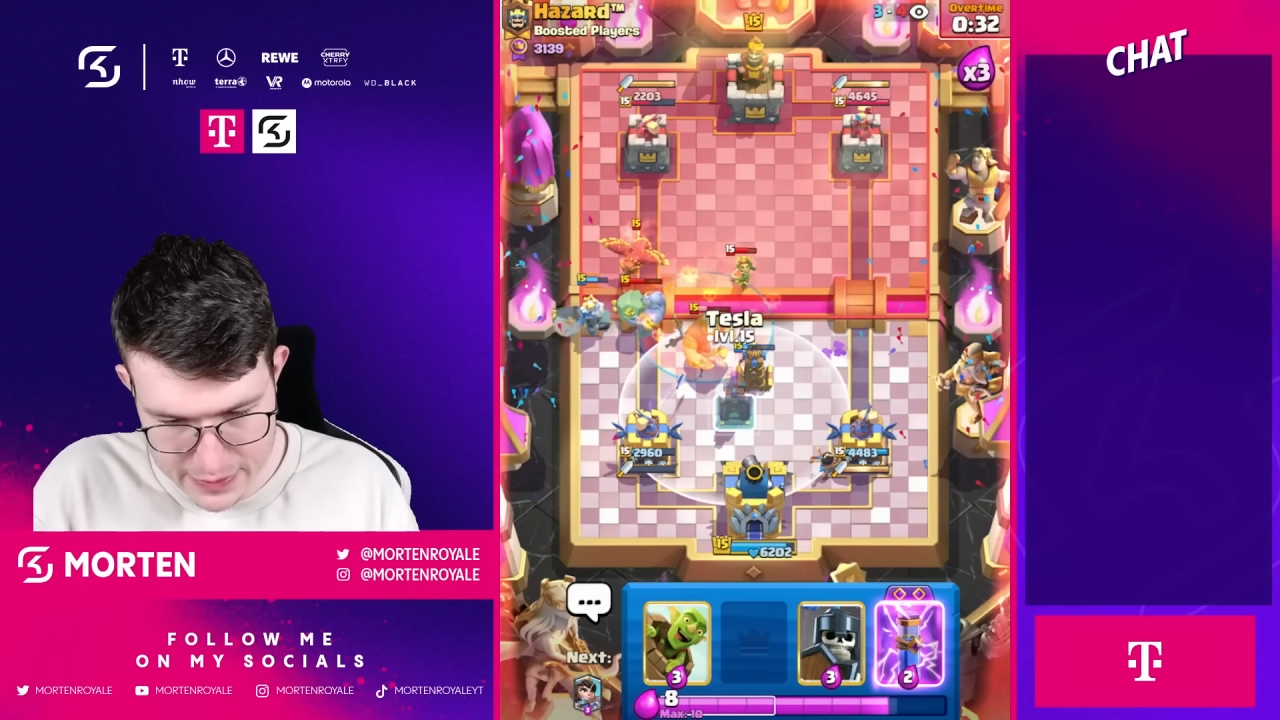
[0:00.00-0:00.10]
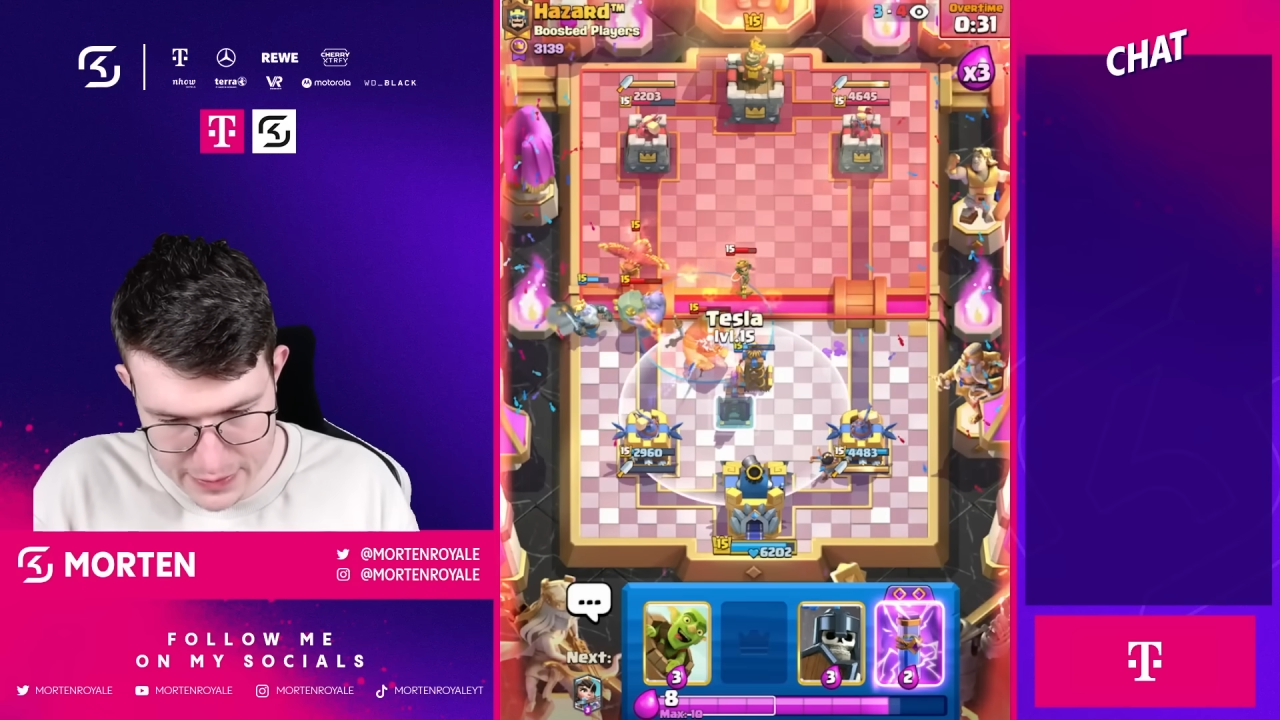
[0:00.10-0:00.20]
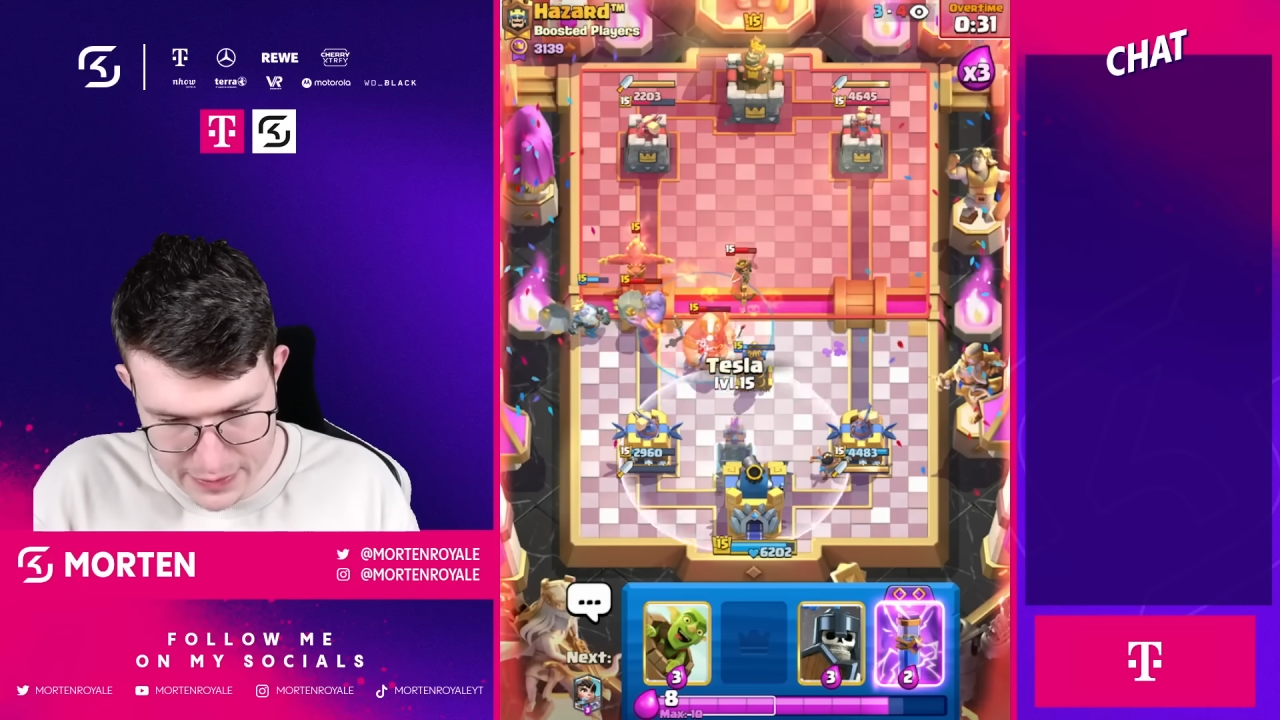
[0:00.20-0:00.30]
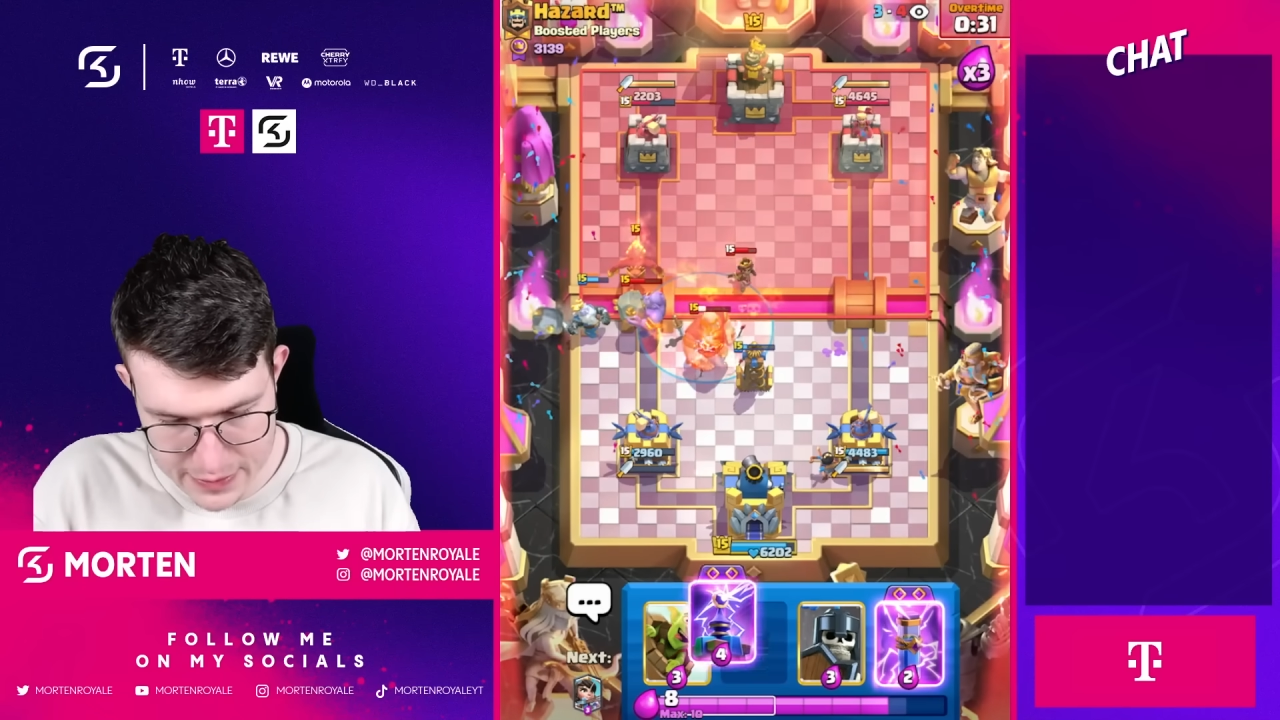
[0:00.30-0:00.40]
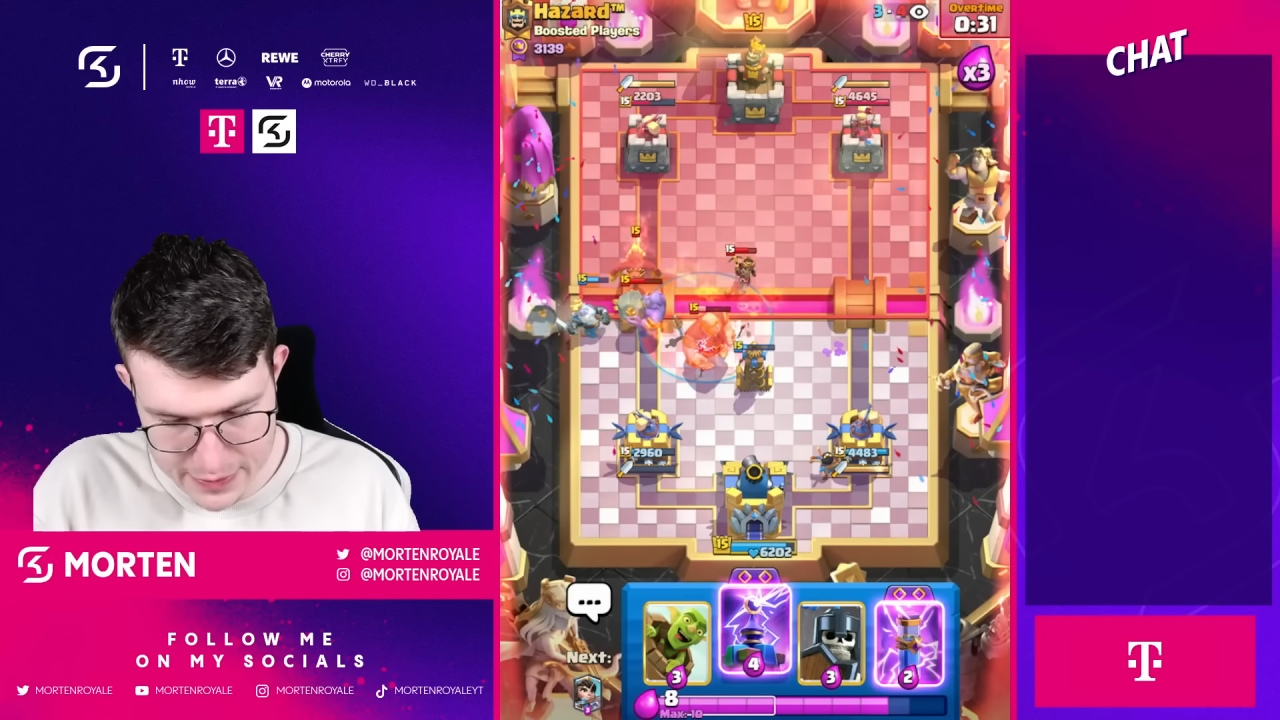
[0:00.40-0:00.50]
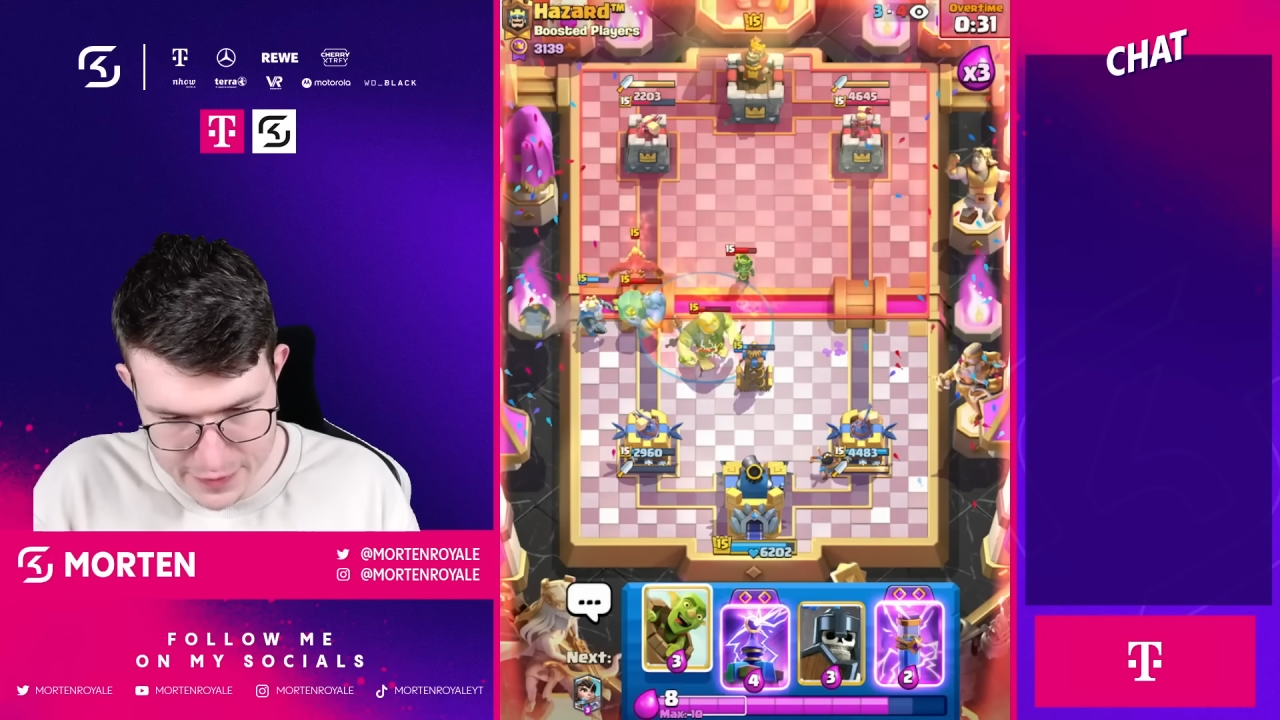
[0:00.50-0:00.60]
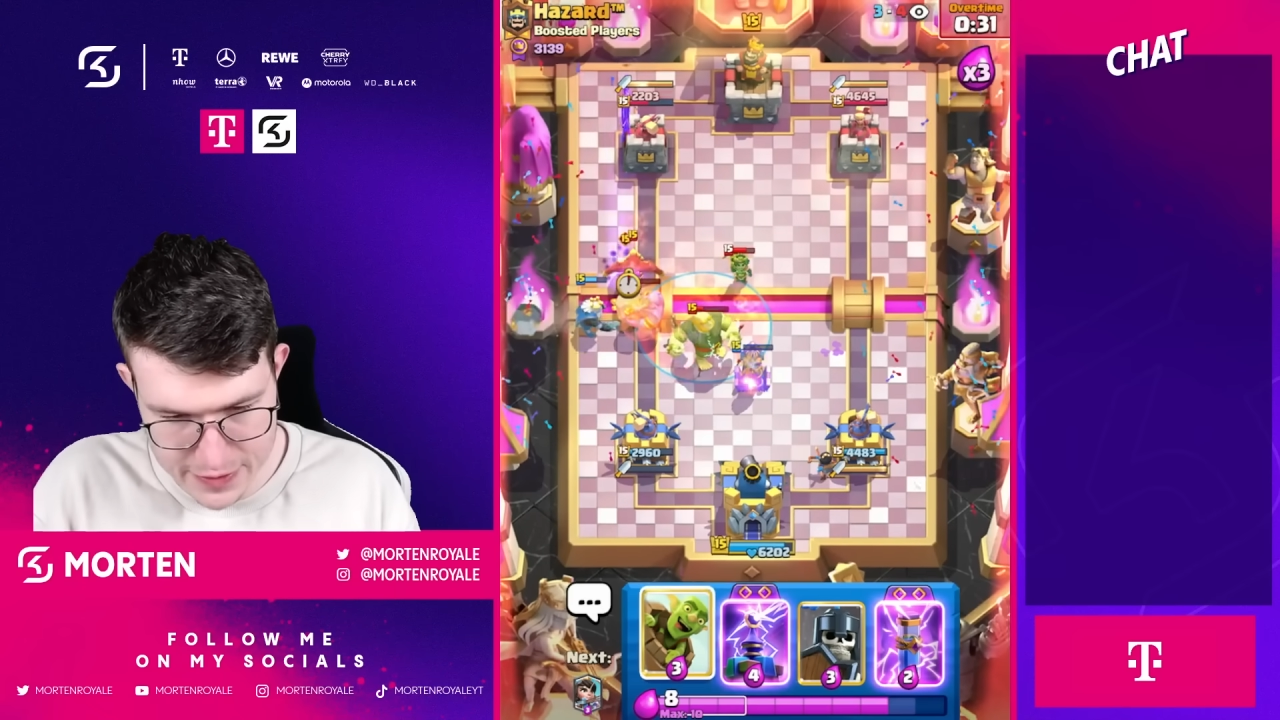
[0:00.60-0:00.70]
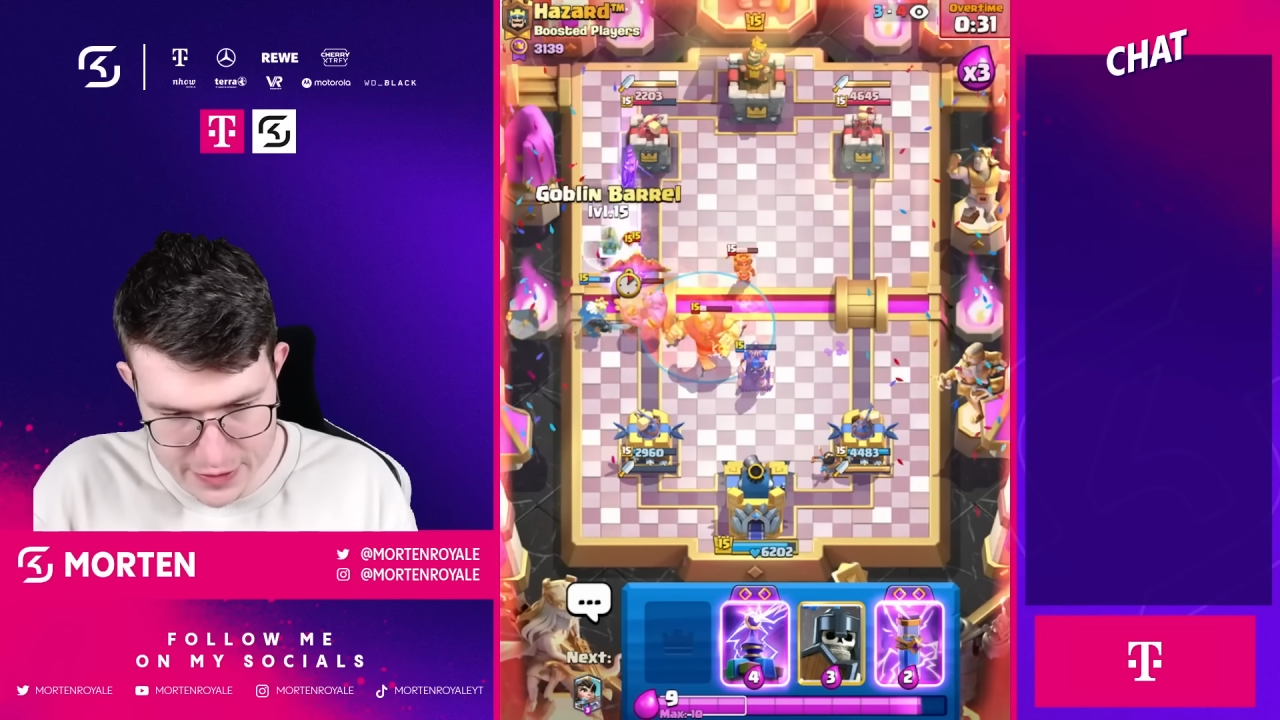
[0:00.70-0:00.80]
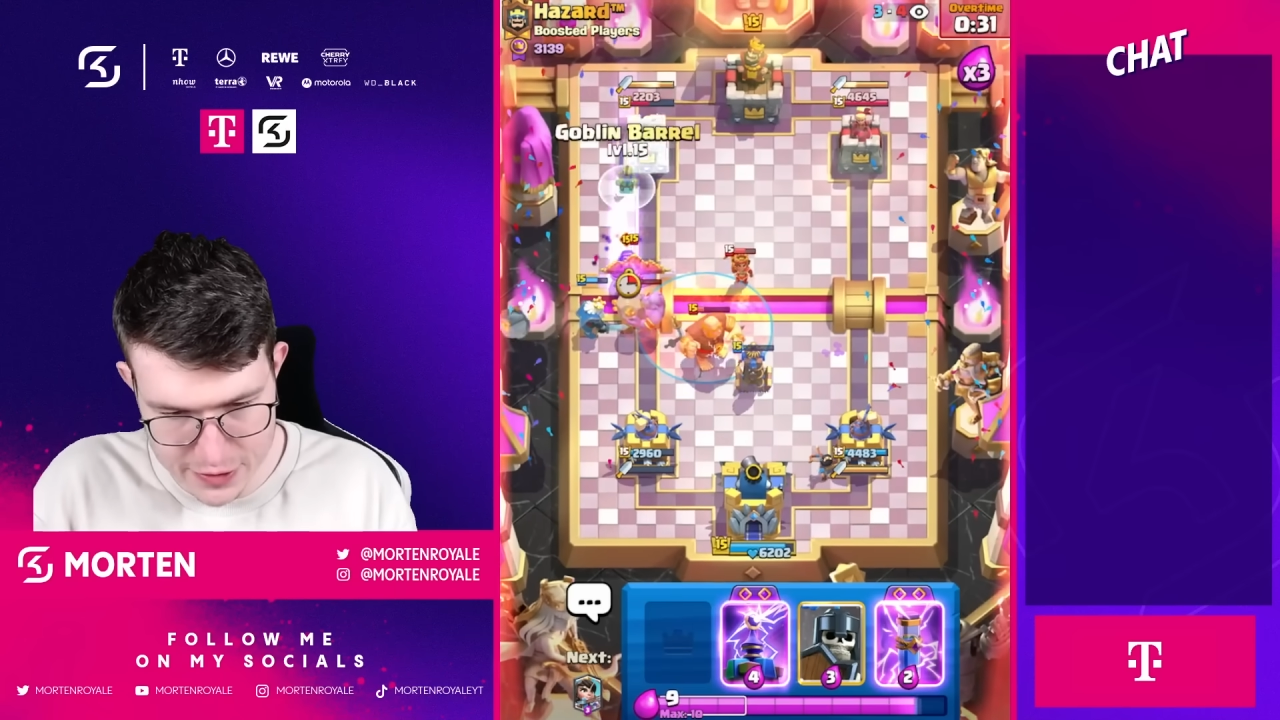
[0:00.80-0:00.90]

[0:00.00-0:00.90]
easy defense.